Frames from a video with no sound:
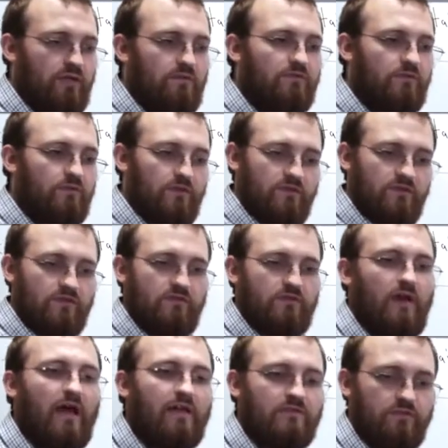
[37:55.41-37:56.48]
influence and
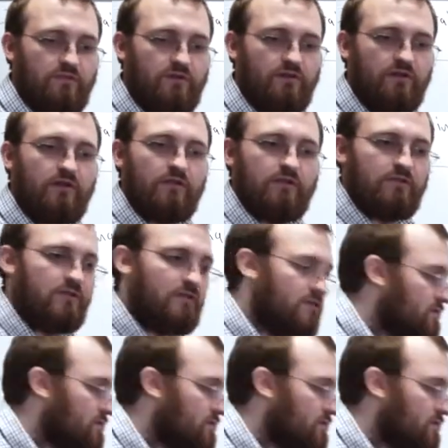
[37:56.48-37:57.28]
size of the currency.